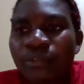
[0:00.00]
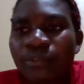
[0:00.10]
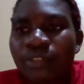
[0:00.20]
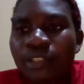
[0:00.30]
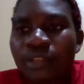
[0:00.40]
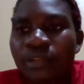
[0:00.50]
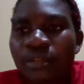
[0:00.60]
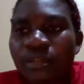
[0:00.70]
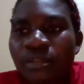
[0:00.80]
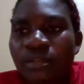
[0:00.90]
your
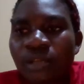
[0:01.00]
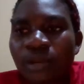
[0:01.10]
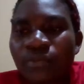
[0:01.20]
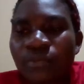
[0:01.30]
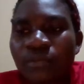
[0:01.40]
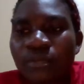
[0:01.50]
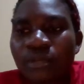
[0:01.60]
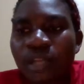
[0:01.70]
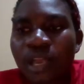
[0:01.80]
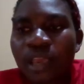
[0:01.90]
videos, how to go
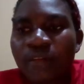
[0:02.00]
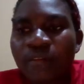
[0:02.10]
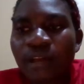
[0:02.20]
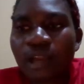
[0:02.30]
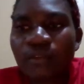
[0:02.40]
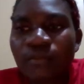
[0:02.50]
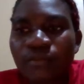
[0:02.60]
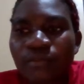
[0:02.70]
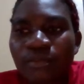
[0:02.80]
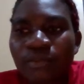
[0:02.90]
live, how
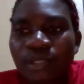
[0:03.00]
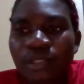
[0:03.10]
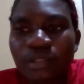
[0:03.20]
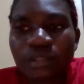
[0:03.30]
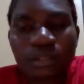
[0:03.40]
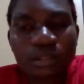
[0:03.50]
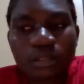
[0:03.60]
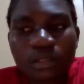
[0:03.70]
to post